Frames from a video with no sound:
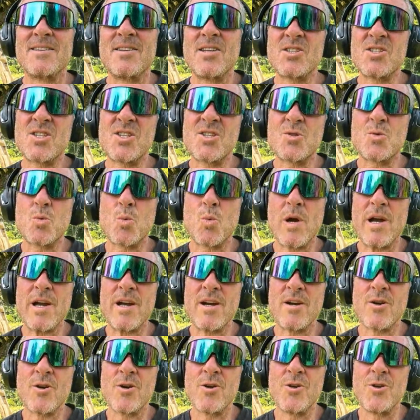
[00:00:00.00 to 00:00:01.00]
this is
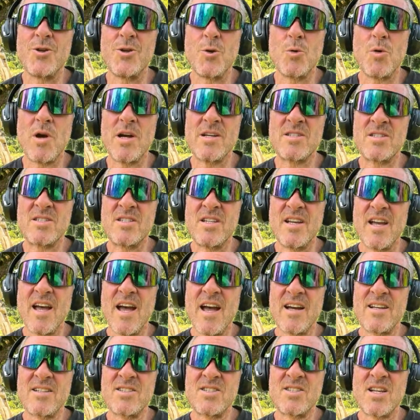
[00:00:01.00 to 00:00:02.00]
where
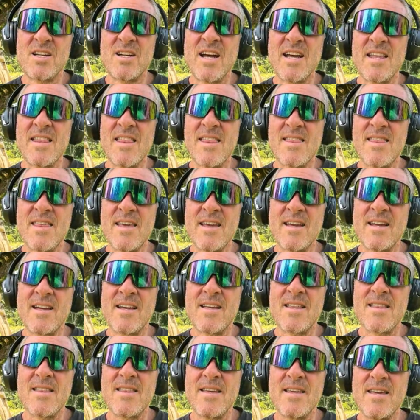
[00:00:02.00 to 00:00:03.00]
USDX and I think
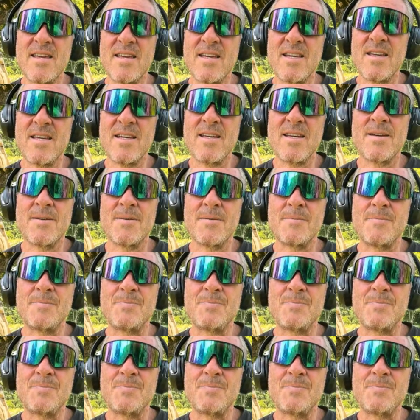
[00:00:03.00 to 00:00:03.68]
the